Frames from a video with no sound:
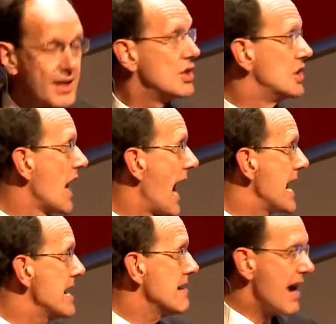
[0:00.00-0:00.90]

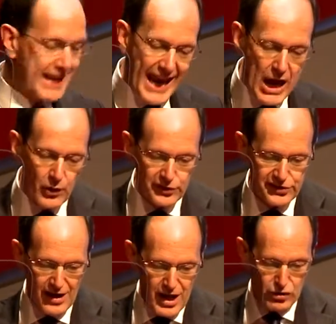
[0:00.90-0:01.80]
Today,
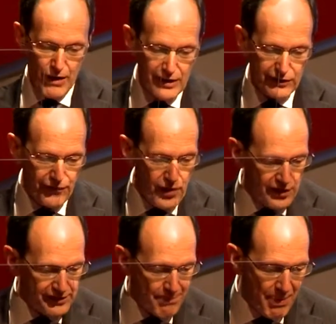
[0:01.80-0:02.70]
accounts,
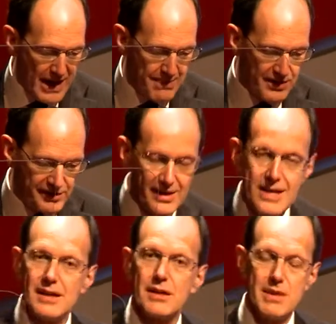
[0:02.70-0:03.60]
transfers, and payments
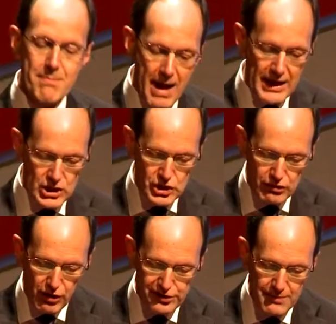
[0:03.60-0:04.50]
can be managed
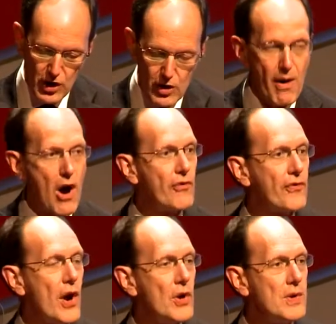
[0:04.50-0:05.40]
across a mobile
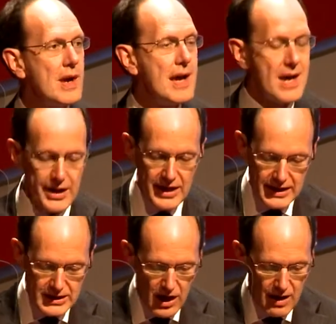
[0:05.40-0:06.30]
phone at
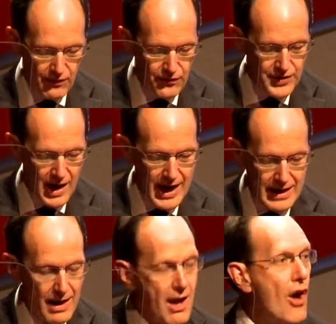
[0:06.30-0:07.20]
any time of the
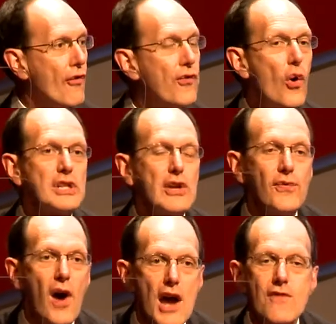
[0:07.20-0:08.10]
day.
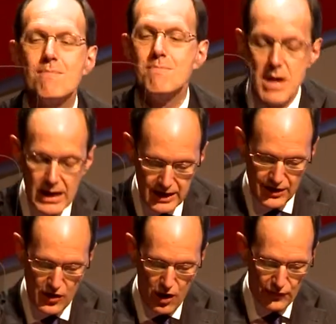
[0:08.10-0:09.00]
45
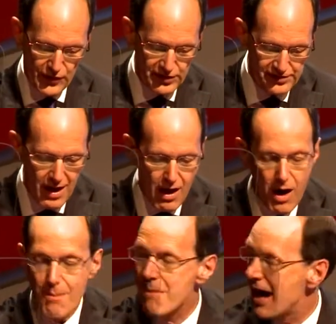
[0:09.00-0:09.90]
million of us
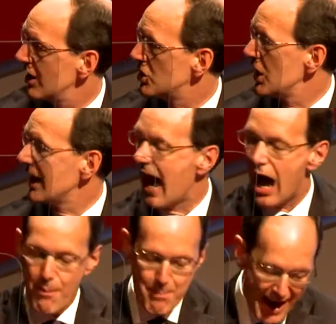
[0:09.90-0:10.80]
are managing
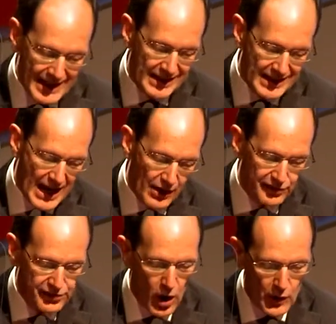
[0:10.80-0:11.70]
our bank
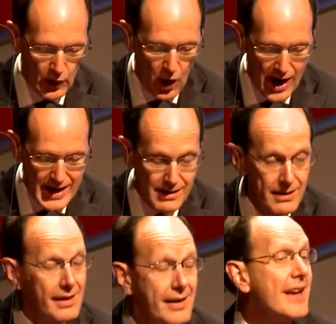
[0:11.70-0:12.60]
accounts online.
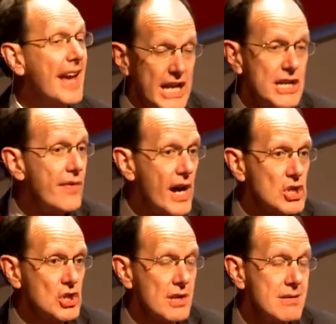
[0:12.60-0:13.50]

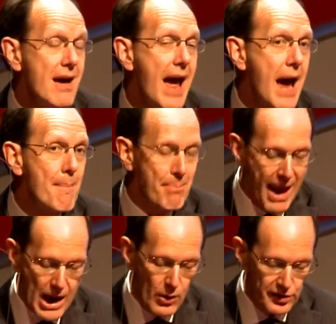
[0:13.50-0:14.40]
Innovation
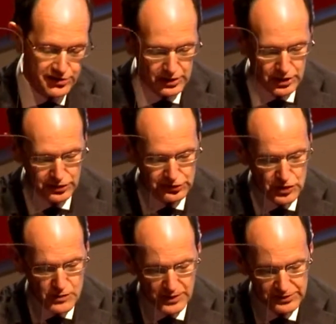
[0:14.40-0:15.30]
empowers
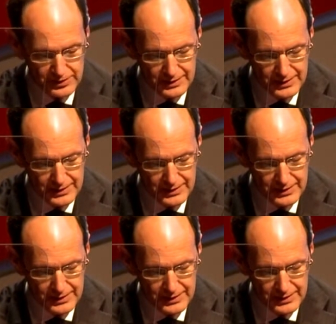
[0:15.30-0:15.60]
consumers.